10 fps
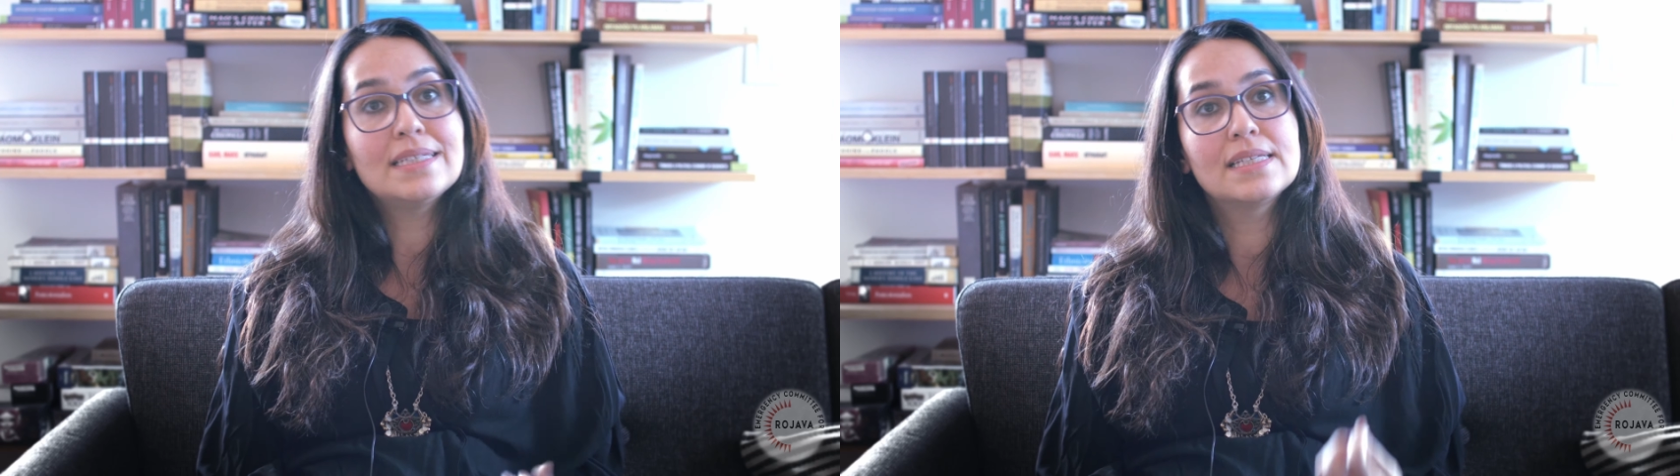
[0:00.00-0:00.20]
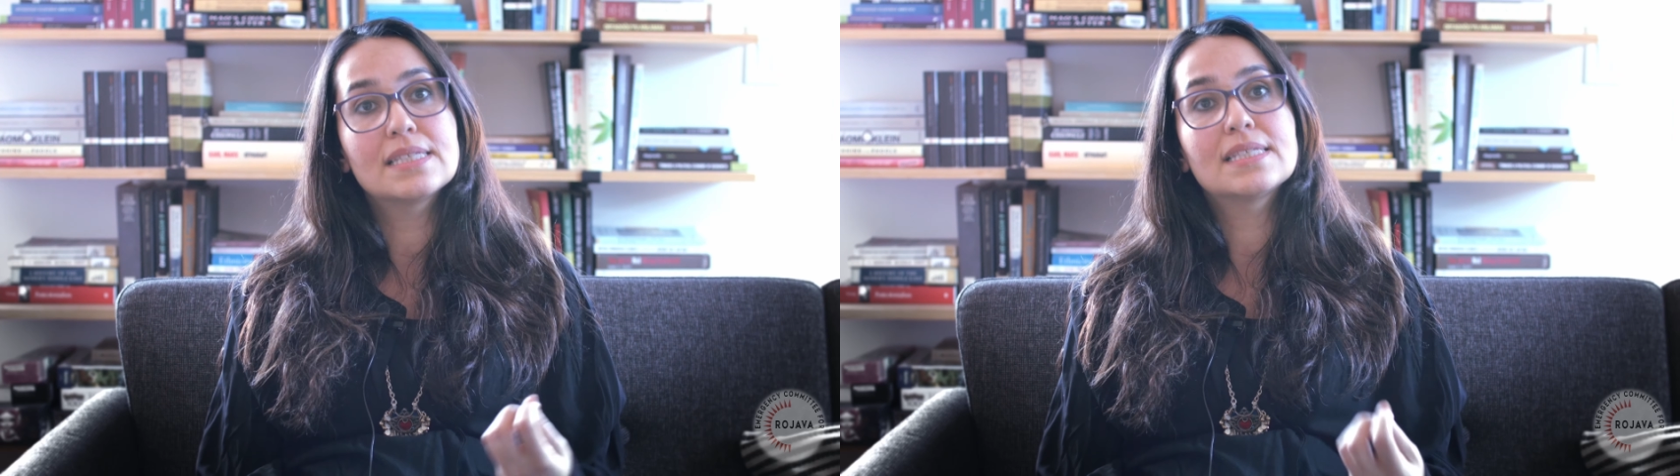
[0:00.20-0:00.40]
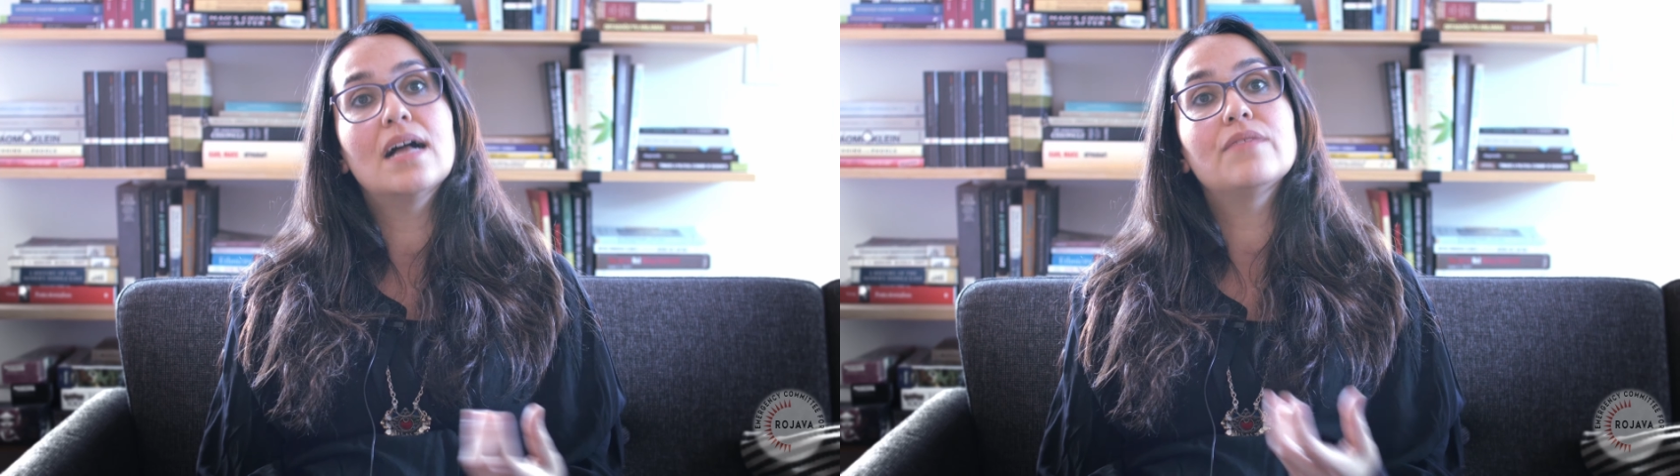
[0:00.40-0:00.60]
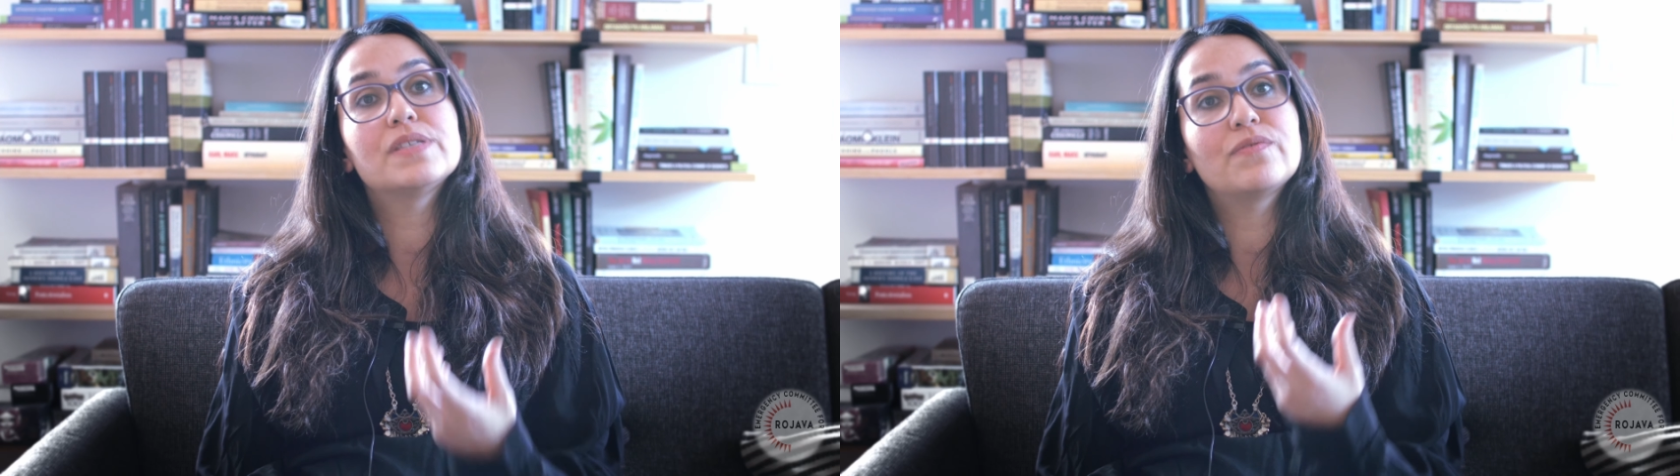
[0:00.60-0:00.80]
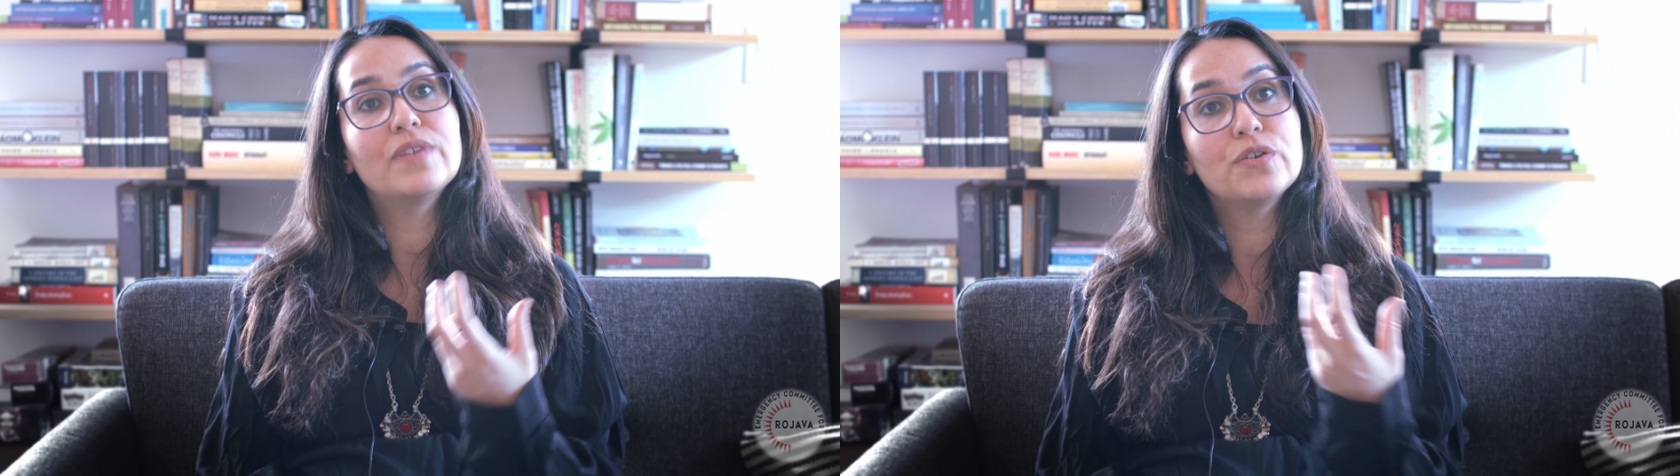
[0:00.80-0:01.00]
in itself
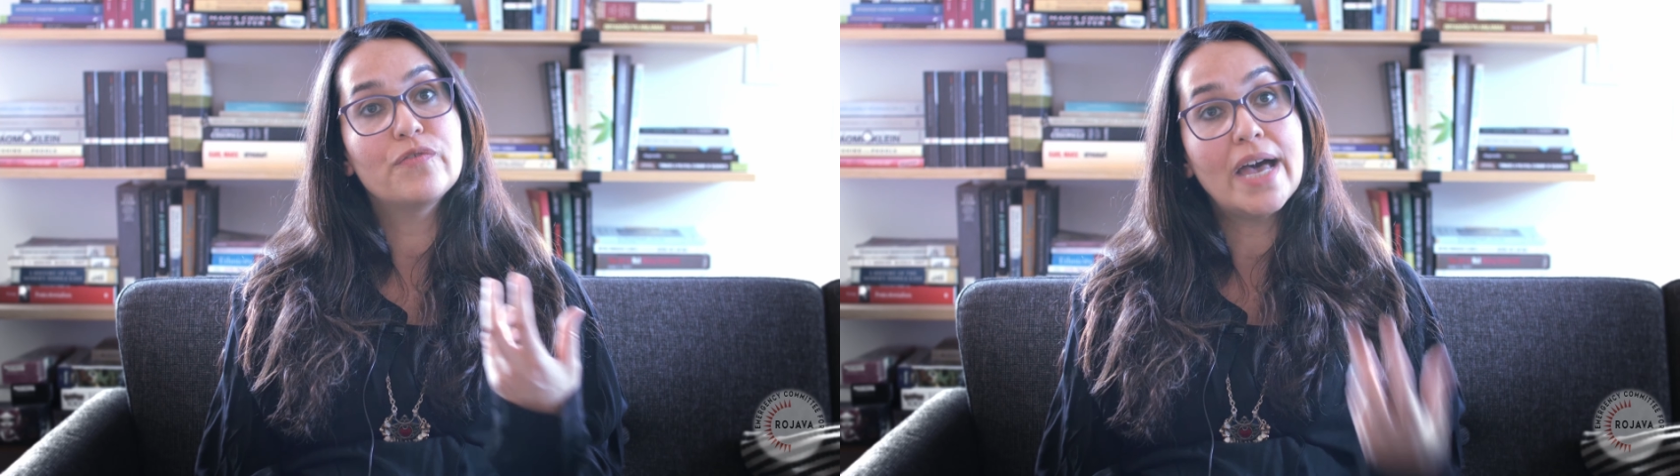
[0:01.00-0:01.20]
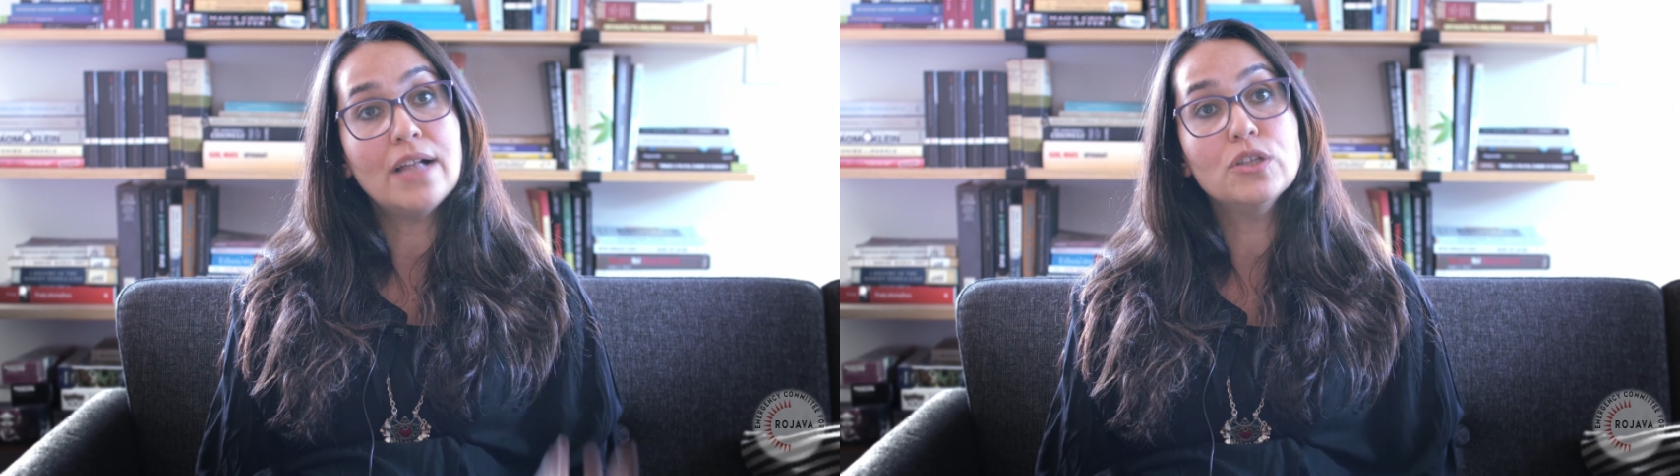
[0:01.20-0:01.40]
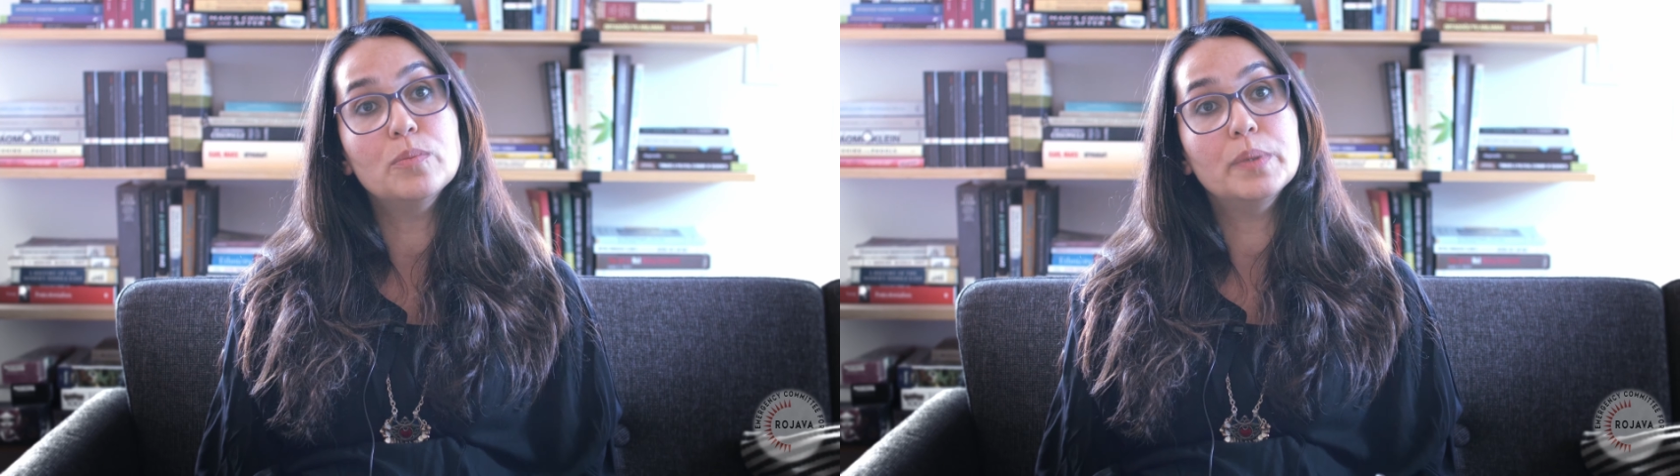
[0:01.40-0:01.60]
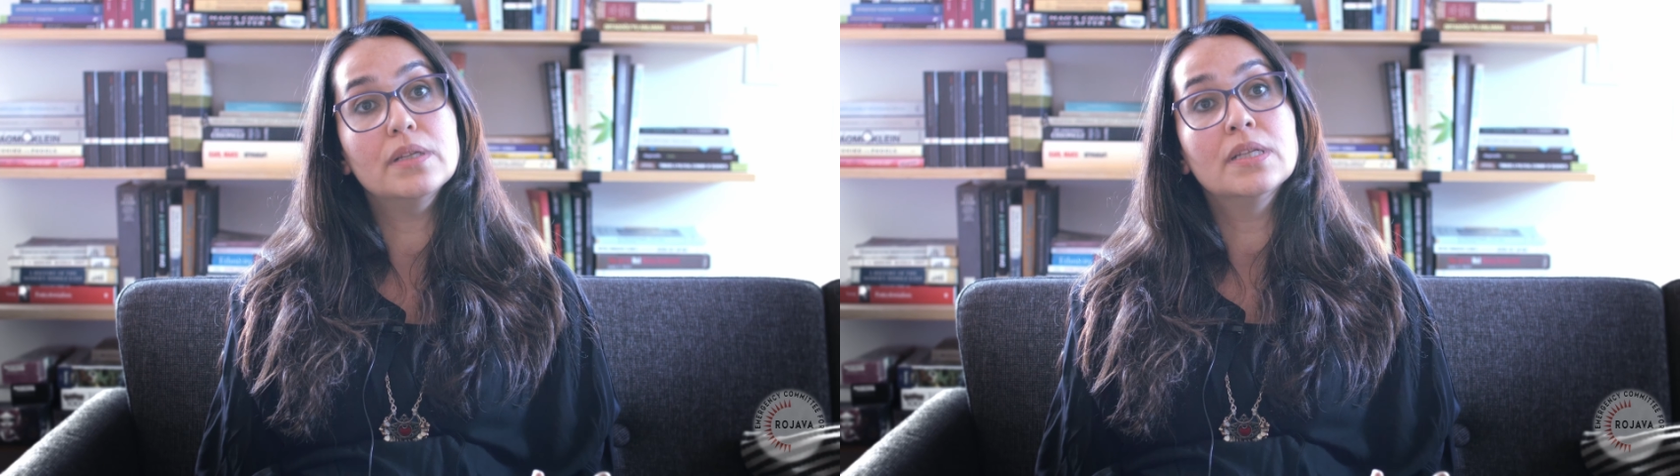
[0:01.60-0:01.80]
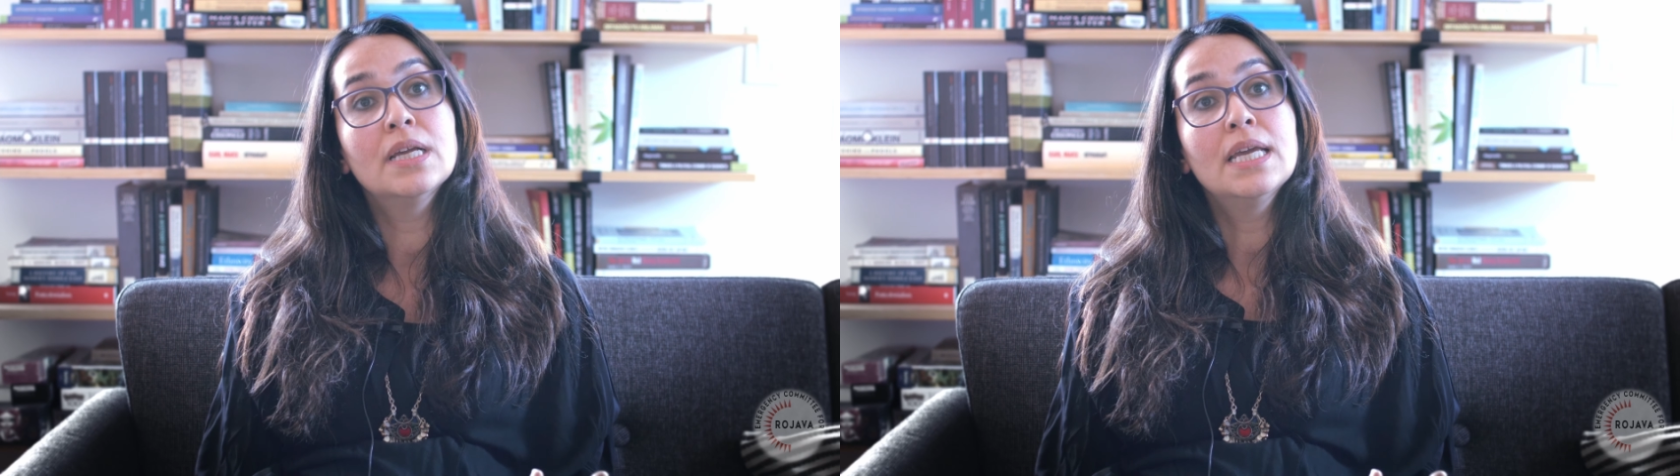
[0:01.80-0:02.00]
is very valuable.